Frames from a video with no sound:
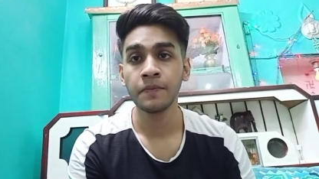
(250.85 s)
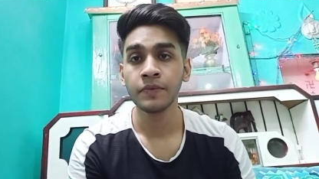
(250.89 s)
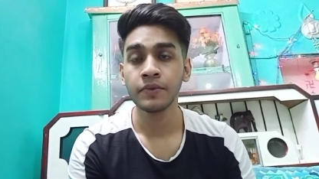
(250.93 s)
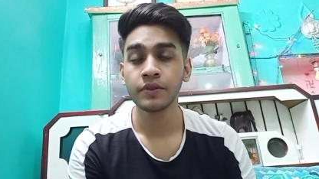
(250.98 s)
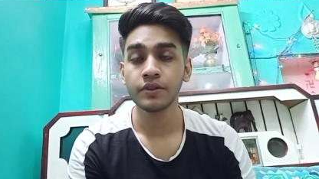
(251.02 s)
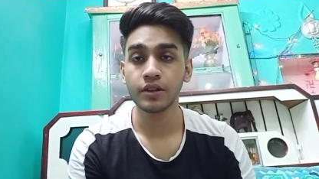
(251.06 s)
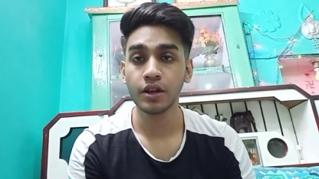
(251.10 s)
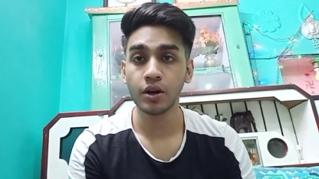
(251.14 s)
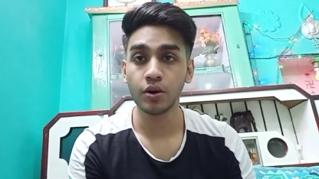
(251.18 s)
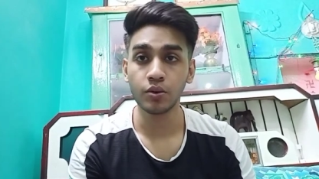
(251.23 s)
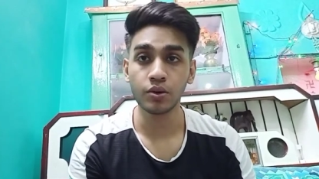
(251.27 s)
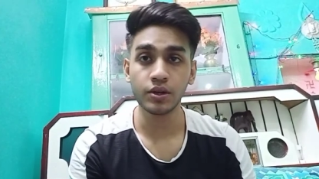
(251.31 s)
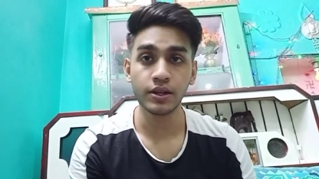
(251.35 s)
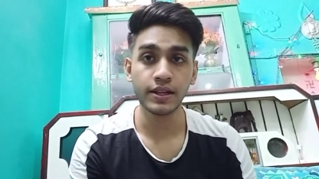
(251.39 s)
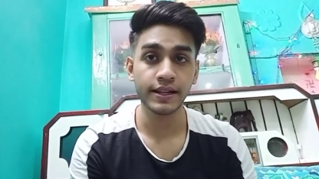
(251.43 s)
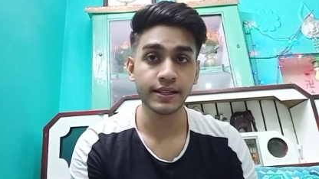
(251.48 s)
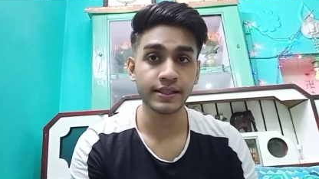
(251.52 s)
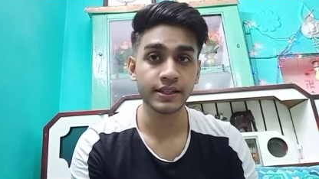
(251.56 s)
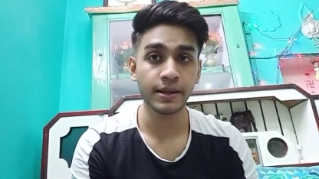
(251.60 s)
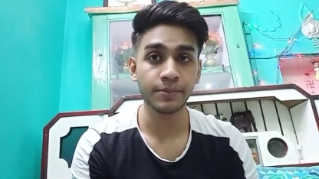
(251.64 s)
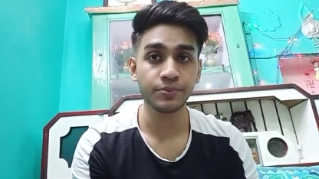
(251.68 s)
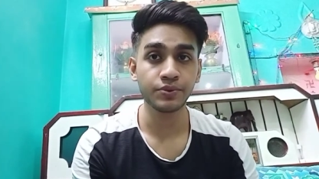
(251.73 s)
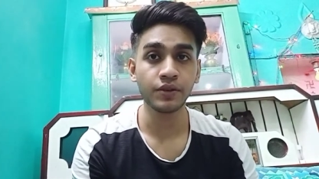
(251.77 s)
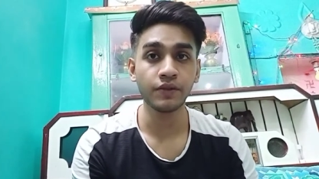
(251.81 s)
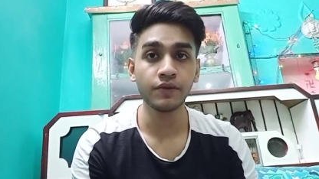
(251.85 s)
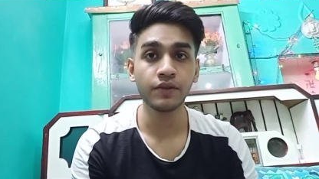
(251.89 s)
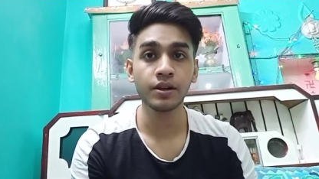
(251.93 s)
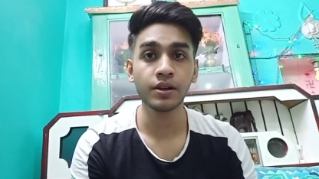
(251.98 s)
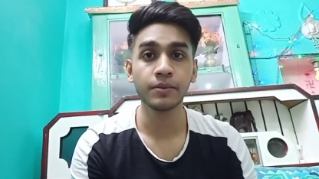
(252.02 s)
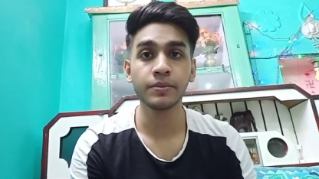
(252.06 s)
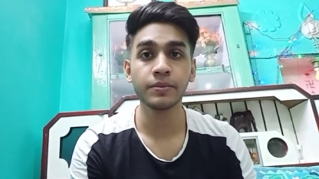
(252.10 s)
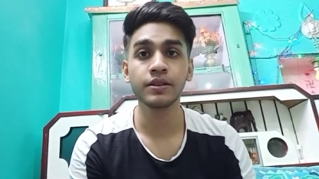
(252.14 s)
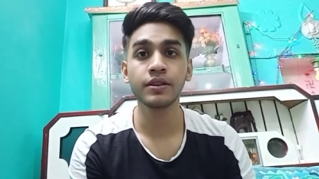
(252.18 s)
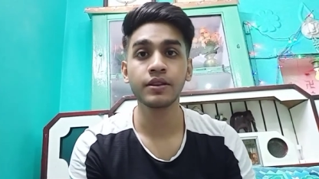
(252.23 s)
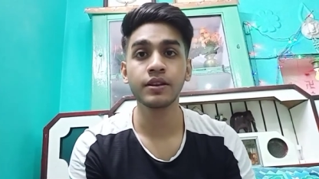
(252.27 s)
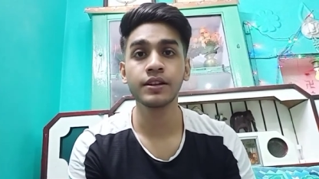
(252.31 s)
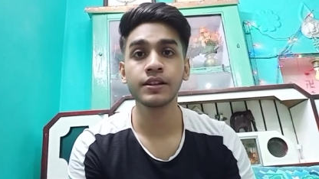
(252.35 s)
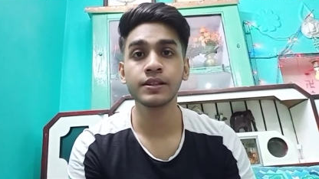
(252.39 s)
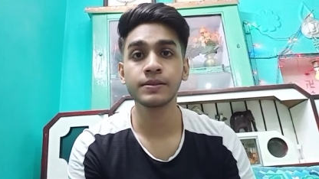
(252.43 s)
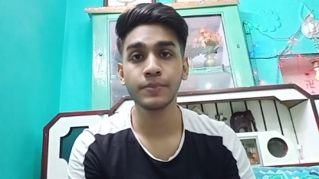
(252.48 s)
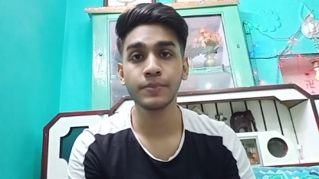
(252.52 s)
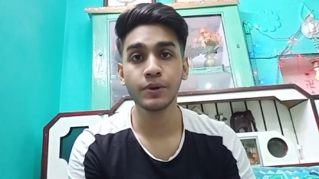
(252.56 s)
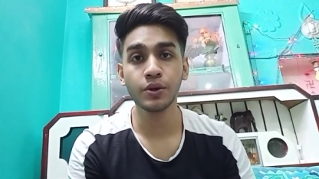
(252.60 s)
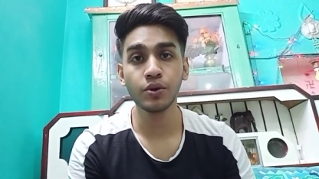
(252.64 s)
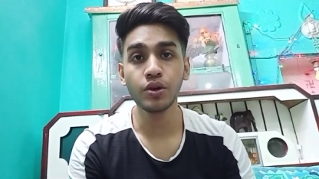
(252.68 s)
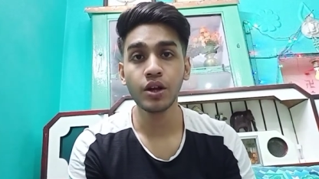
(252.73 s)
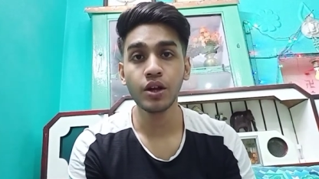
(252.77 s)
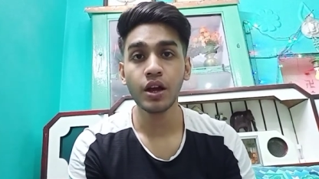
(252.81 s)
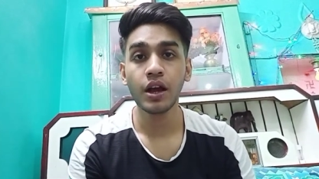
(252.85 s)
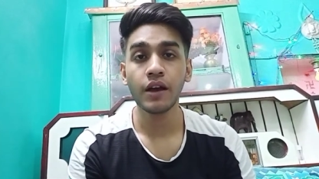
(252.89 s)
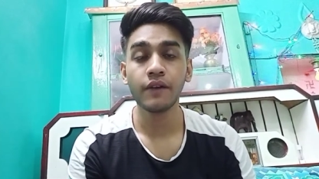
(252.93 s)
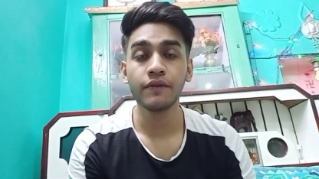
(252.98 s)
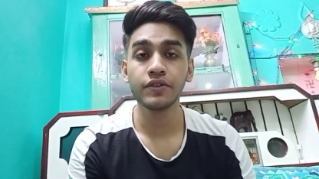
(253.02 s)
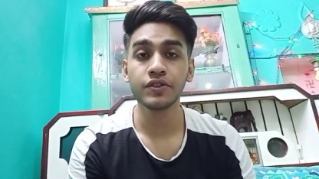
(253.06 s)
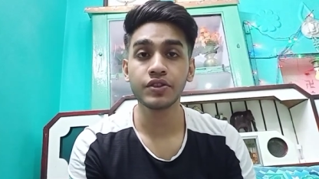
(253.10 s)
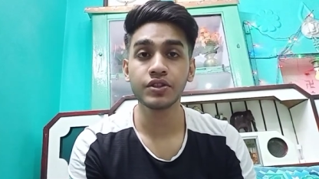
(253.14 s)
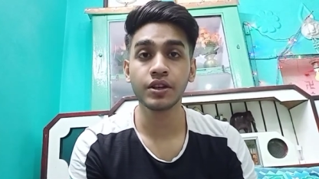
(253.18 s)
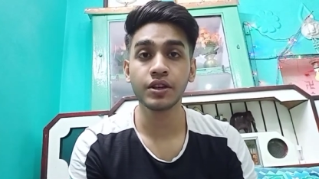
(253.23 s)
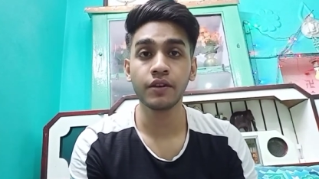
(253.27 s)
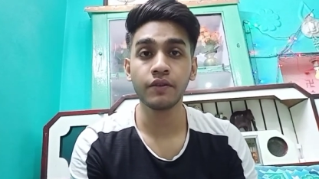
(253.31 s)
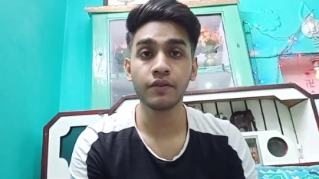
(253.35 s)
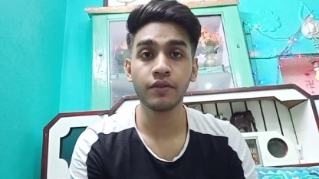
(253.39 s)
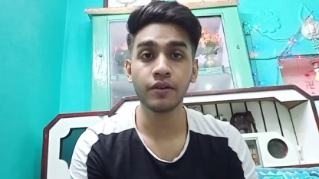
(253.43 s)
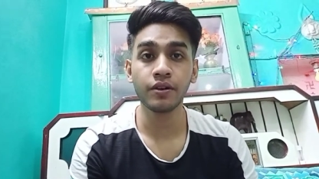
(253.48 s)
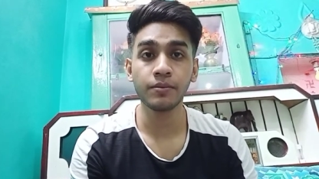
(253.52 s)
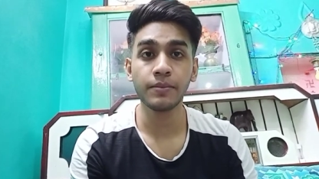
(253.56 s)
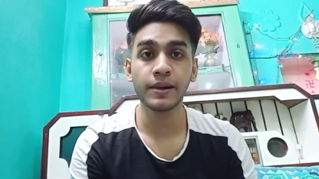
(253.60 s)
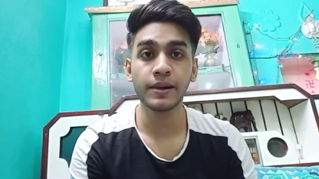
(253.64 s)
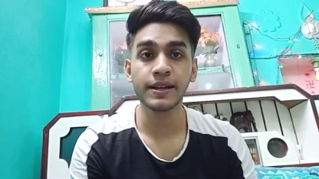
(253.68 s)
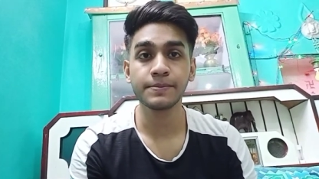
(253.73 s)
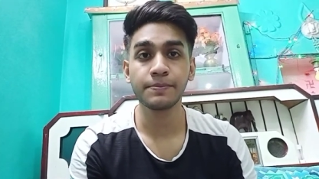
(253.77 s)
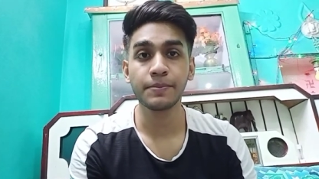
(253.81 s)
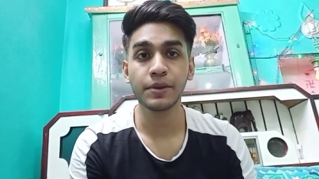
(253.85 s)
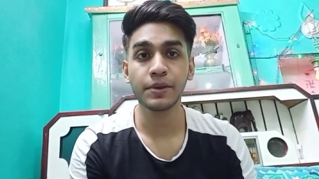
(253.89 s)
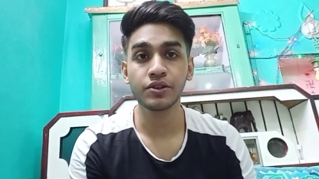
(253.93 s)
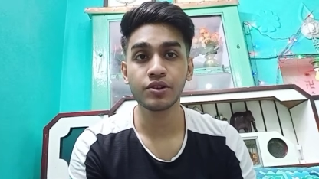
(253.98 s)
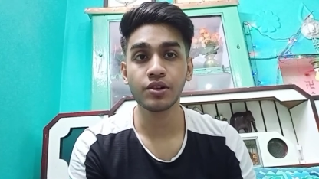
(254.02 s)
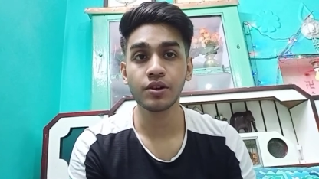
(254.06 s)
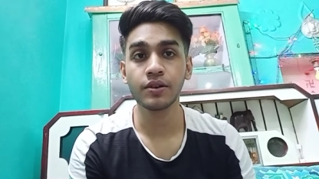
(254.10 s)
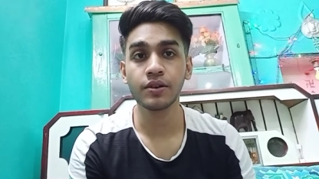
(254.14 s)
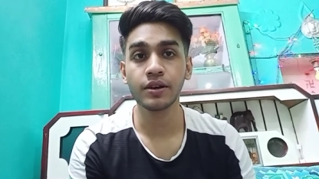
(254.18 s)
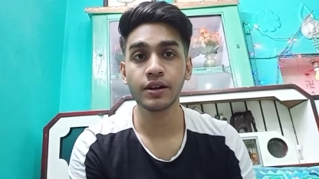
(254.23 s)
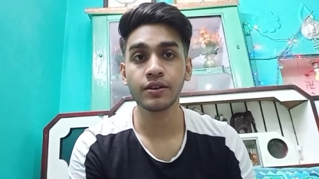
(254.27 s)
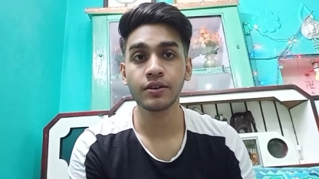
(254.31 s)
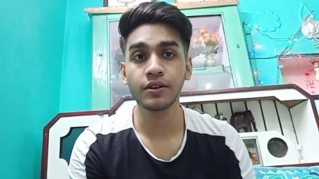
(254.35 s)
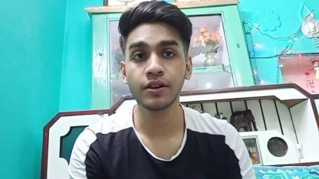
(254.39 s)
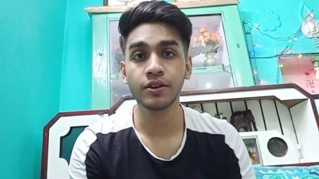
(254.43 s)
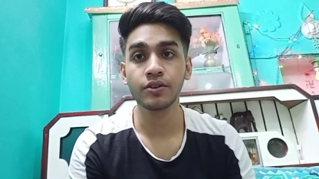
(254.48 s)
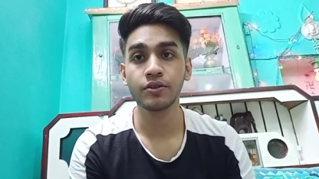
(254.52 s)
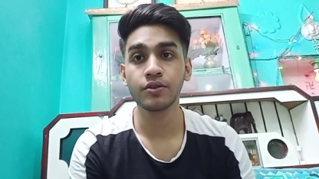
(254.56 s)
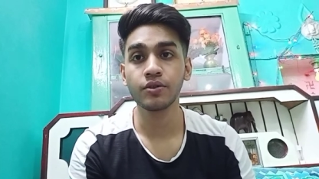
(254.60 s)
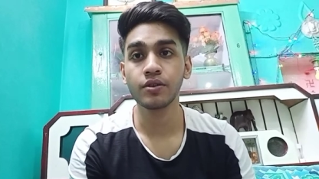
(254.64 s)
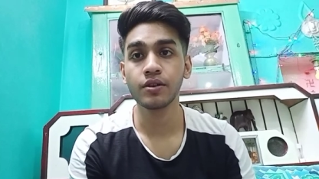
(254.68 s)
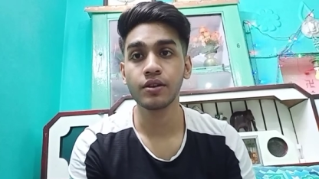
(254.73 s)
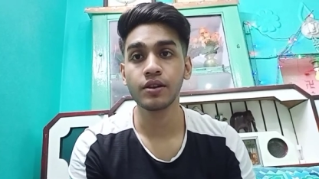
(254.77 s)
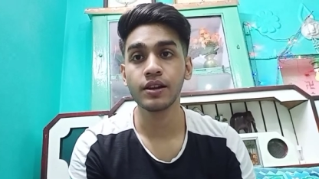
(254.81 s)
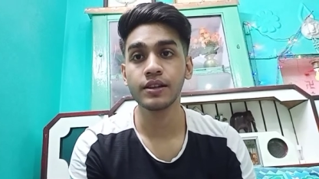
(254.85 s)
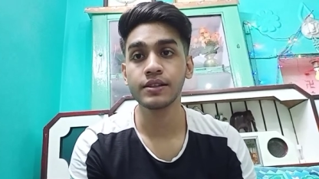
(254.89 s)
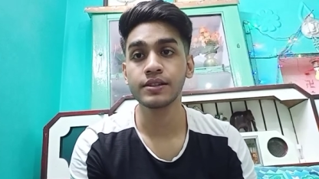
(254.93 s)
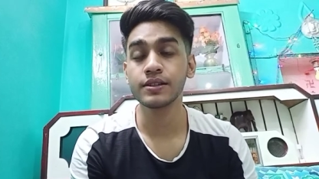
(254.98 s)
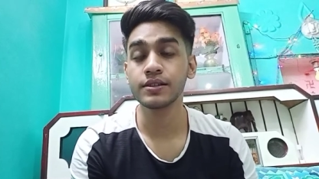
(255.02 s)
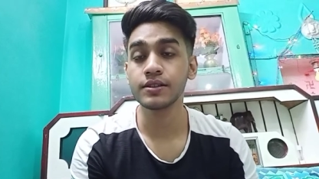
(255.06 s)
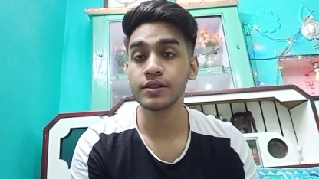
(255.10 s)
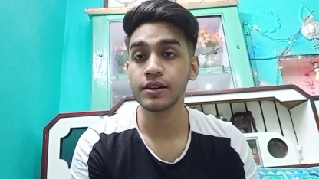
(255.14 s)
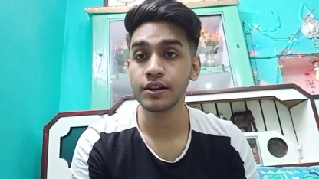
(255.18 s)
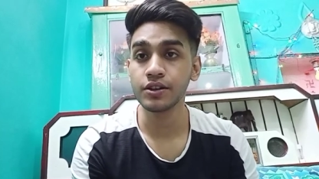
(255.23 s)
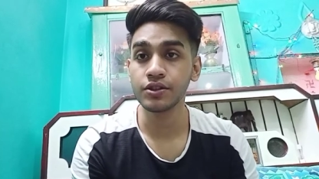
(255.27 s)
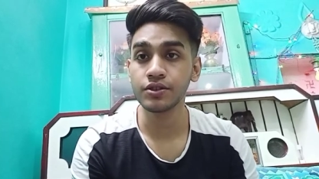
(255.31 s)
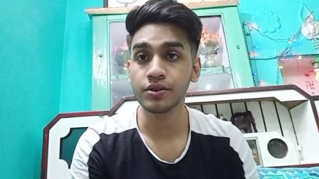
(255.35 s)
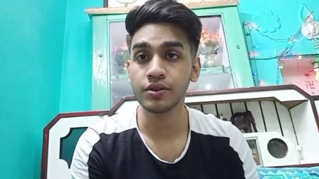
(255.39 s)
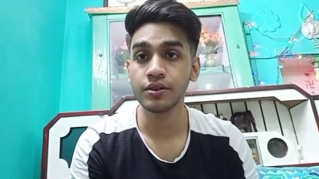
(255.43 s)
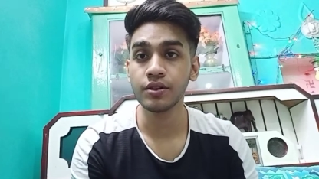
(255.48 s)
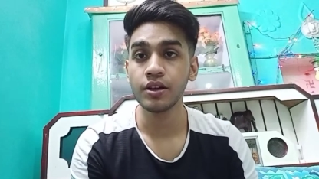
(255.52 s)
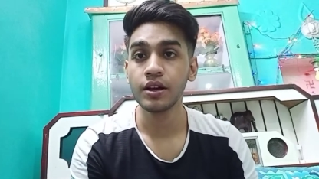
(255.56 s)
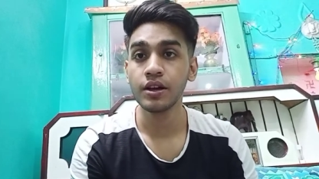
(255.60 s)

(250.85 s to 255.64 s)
The only exception will be the dispute which is governed by special rent control legislation